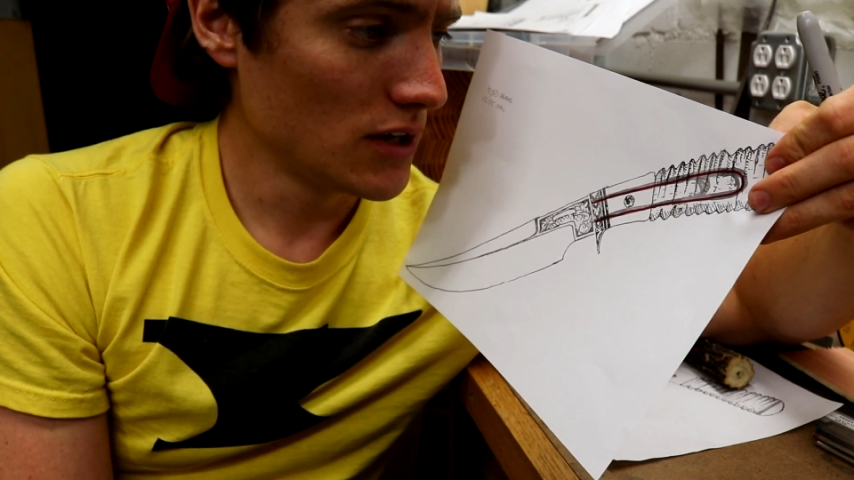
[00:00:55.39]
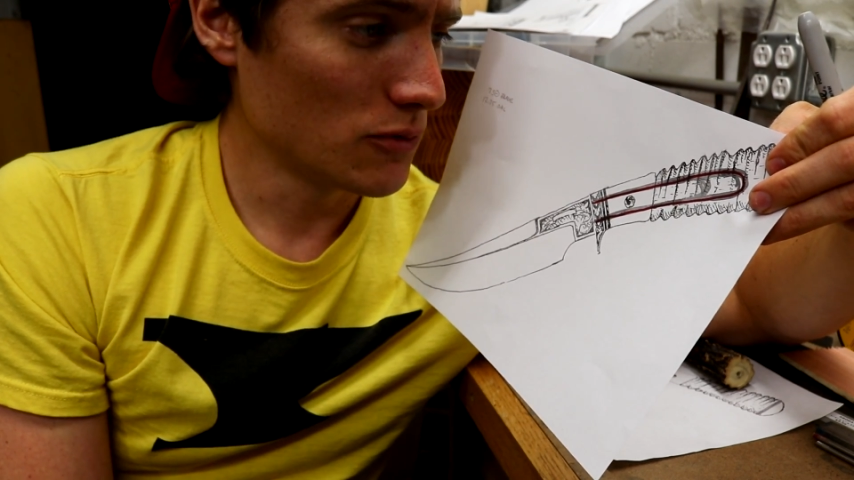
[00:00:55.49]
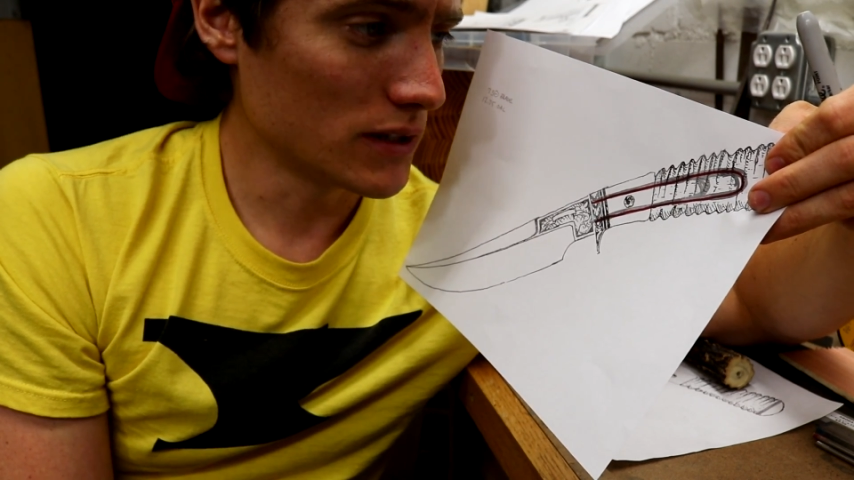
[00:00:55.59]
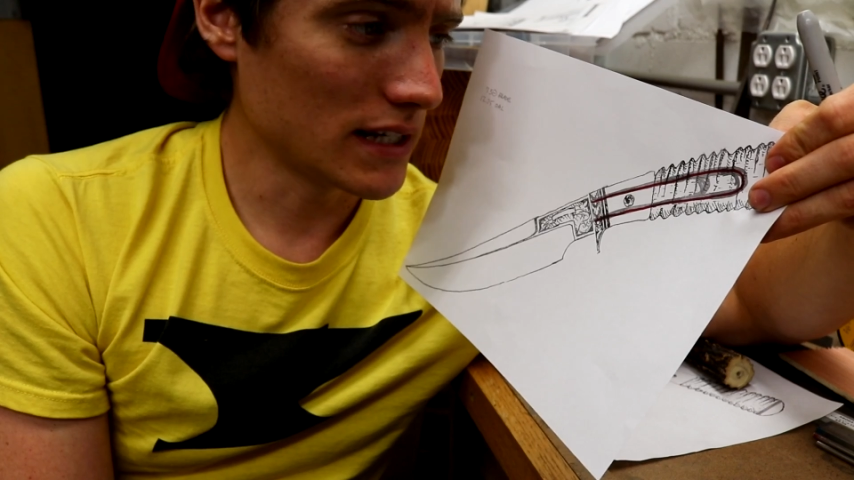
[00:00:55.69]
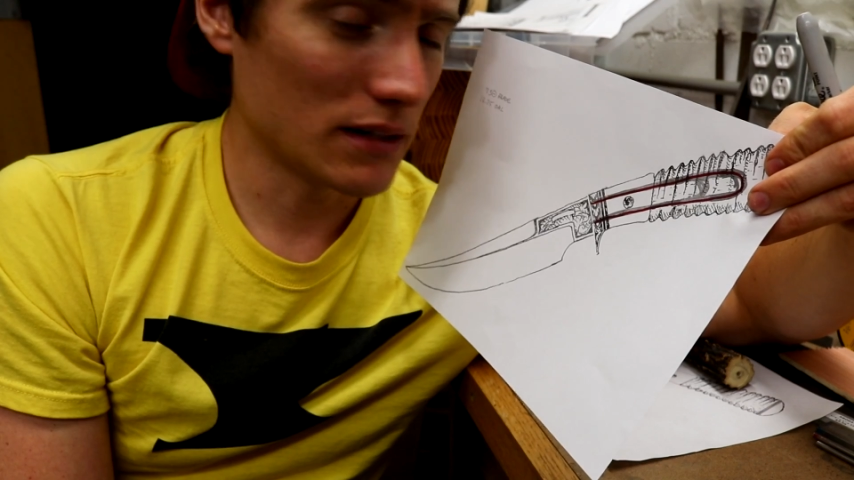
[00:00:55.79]

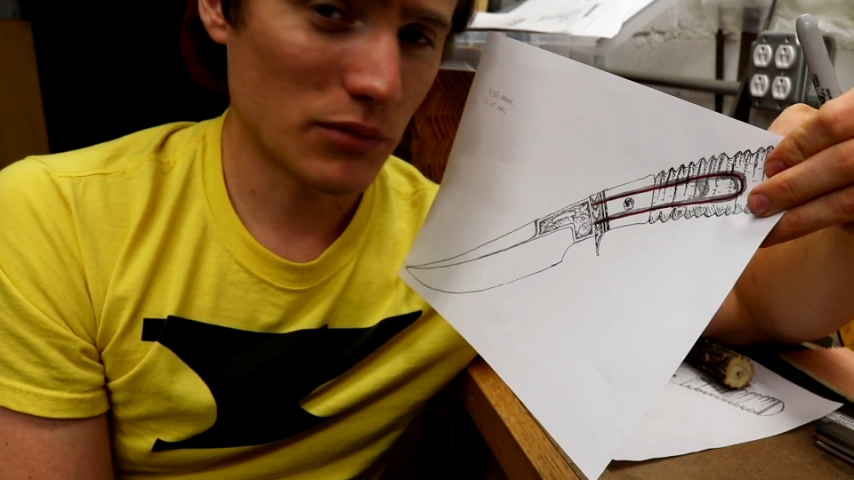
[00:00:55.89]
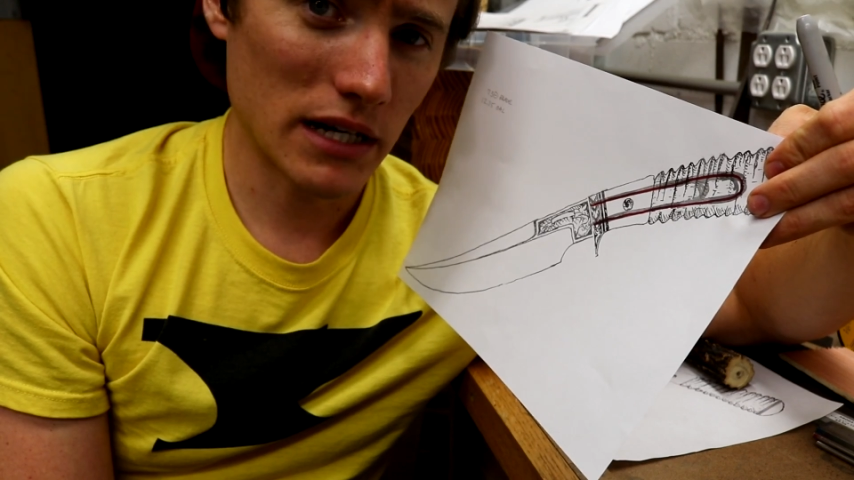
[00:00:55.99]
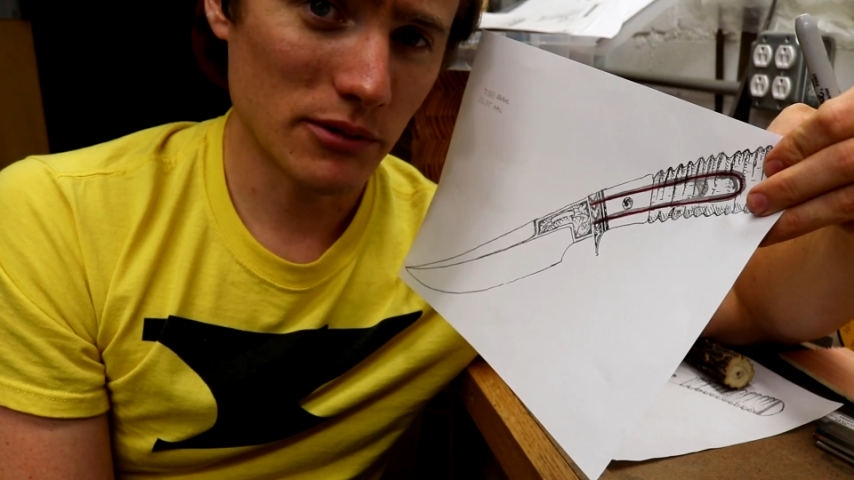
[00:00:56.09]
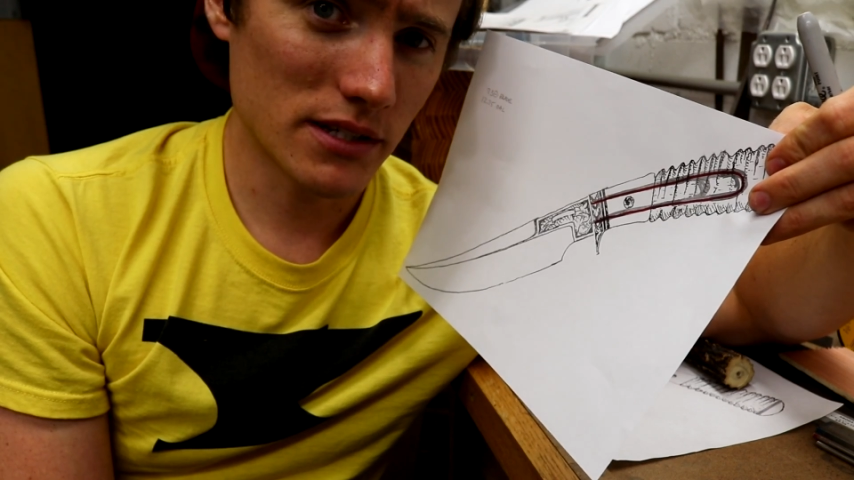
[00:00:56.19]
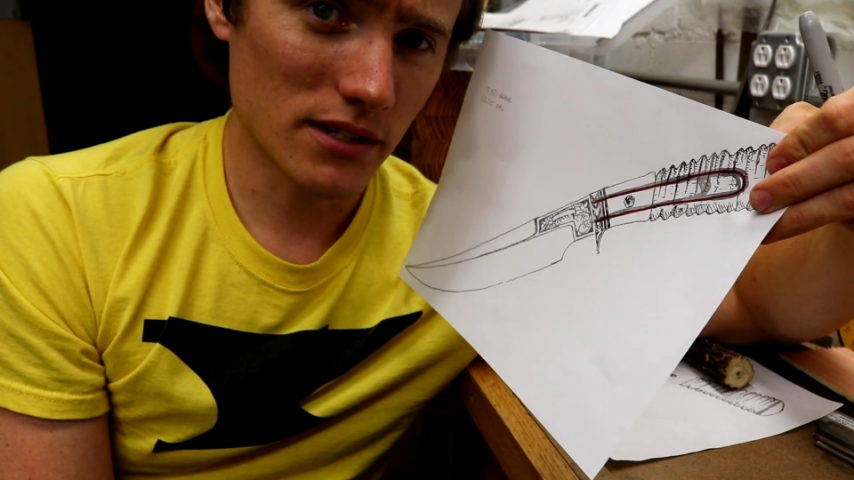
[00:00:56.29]
without
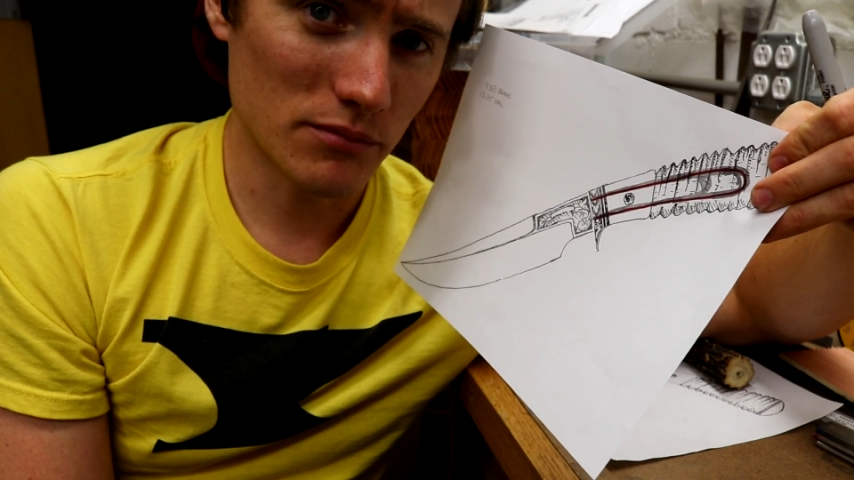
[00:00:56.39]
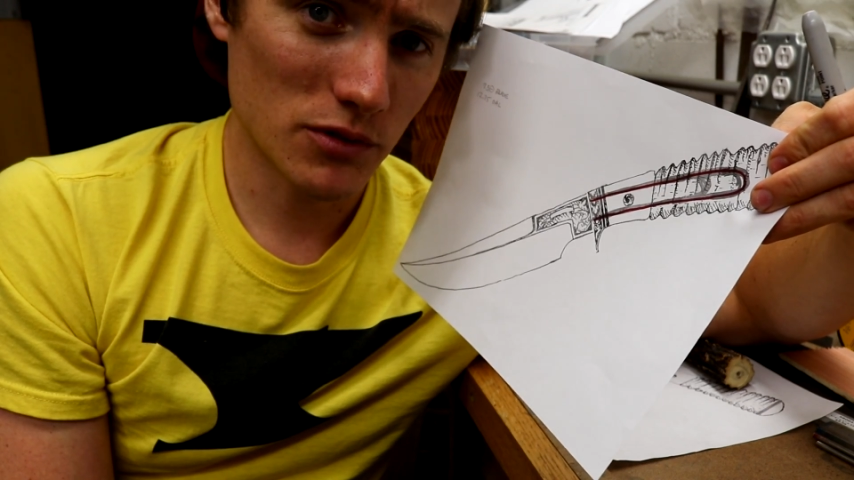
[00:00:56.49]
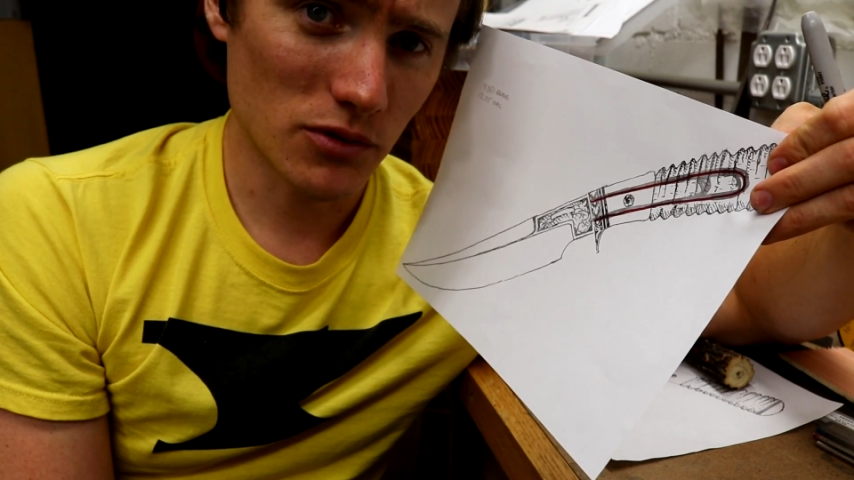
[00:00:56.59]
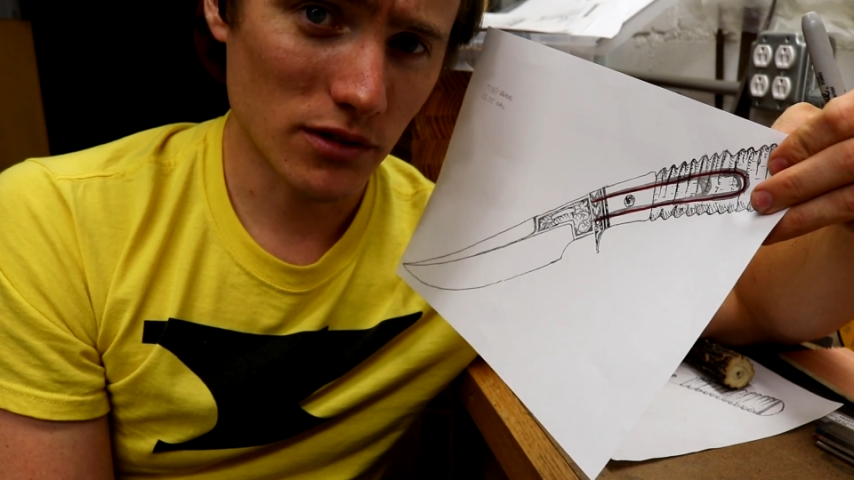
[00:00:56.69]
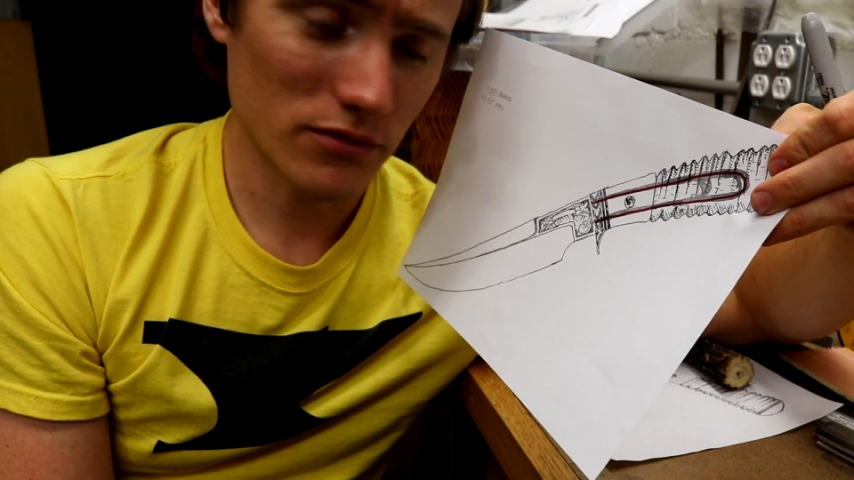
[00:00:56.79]
probably some
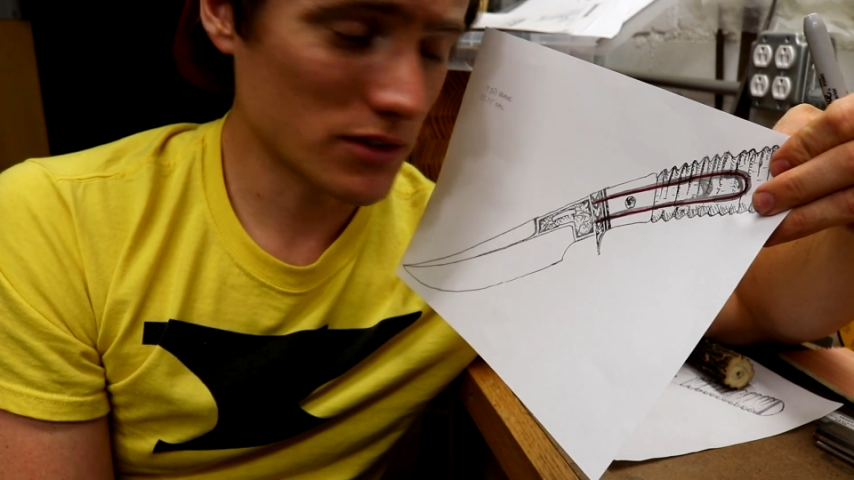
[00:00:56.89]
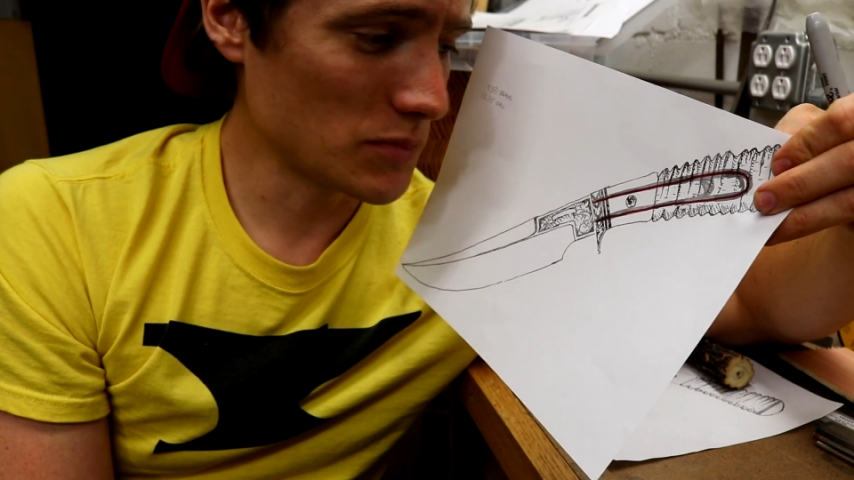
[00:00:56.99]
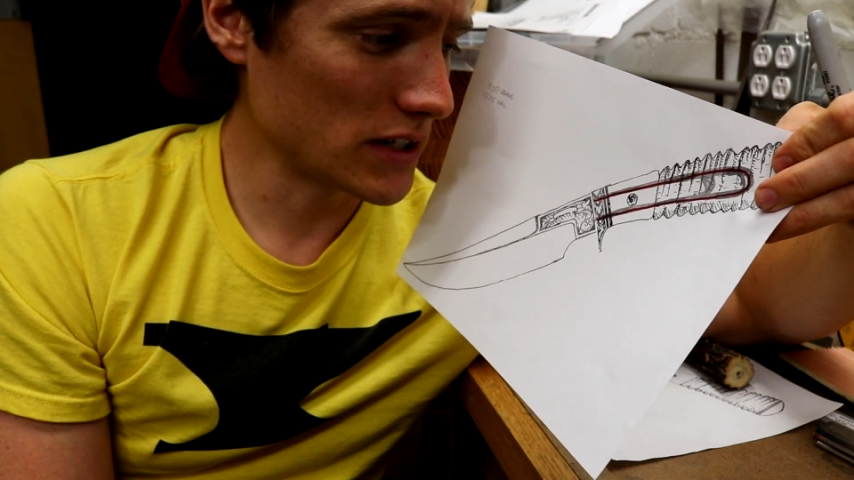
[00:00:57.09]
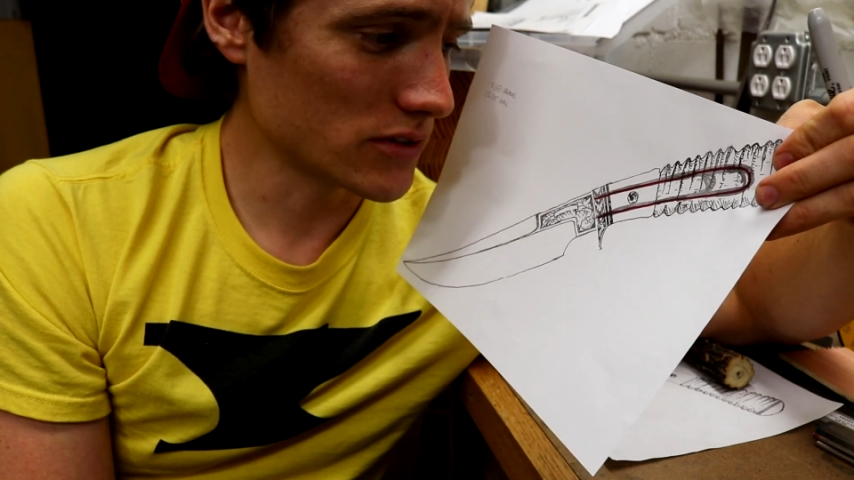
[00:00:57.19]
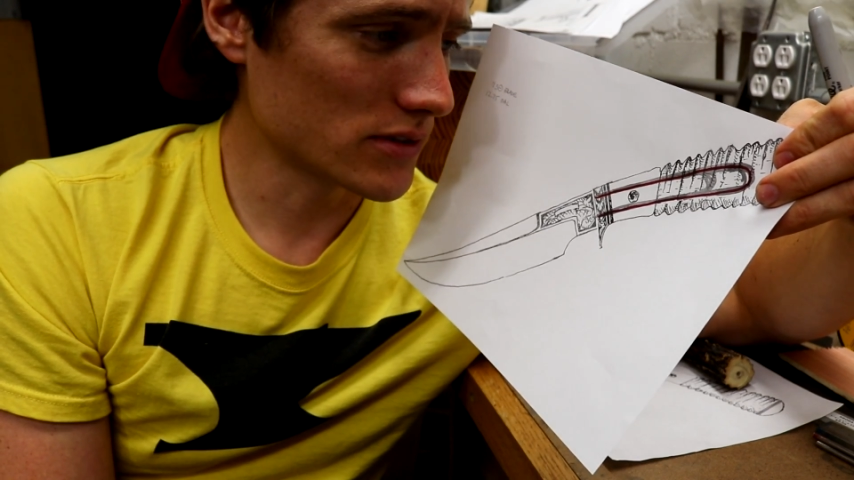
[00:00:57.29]
sort of a
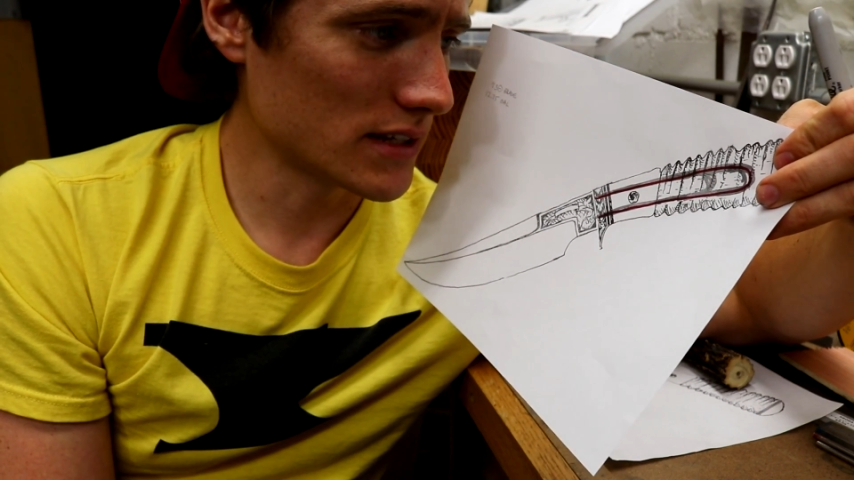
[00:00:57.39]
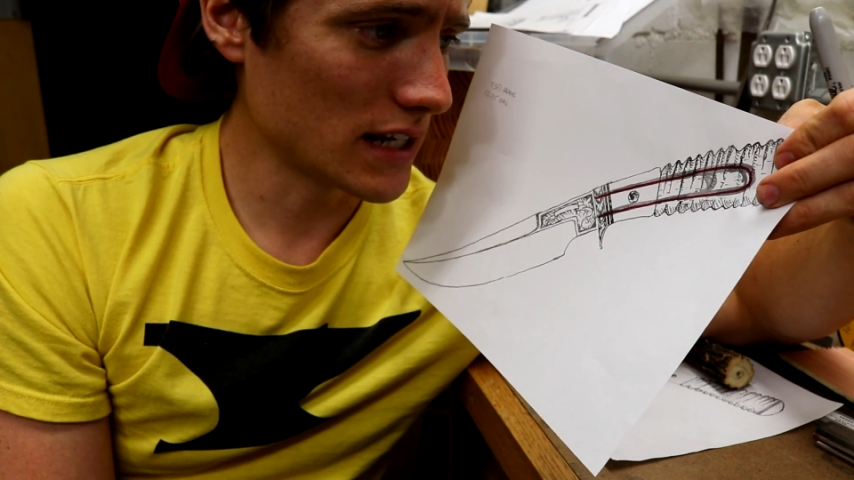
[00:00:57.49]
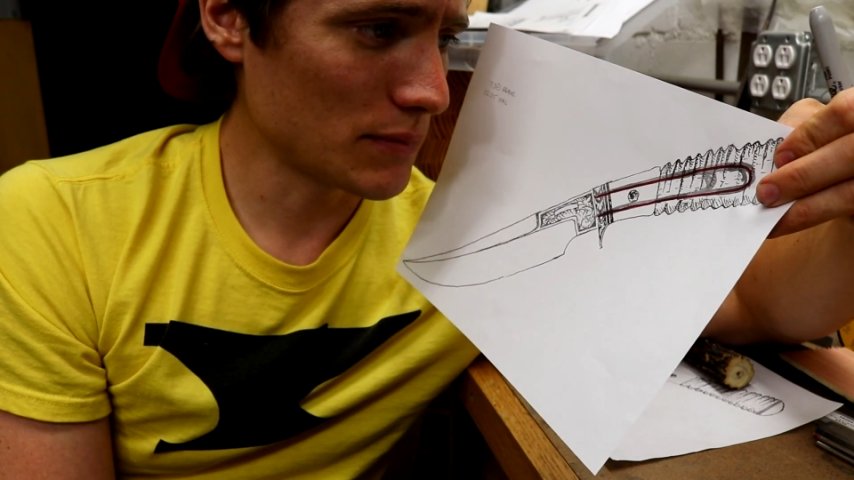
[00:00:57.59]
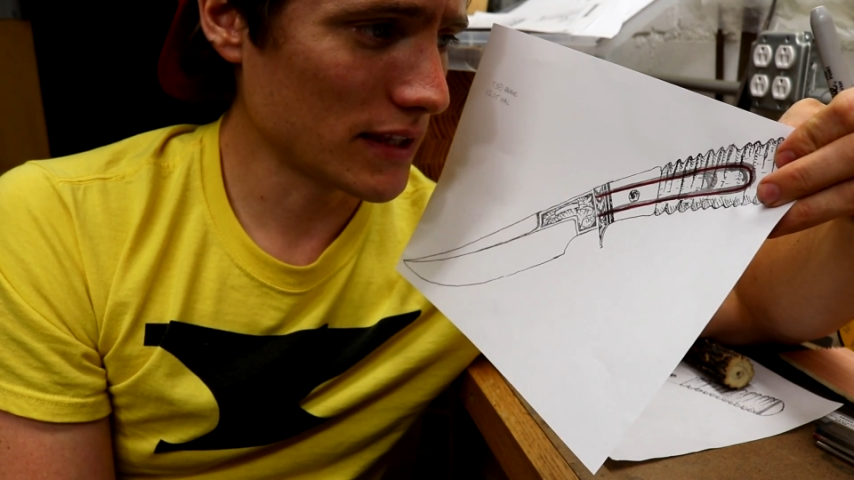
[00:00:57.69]
special setup.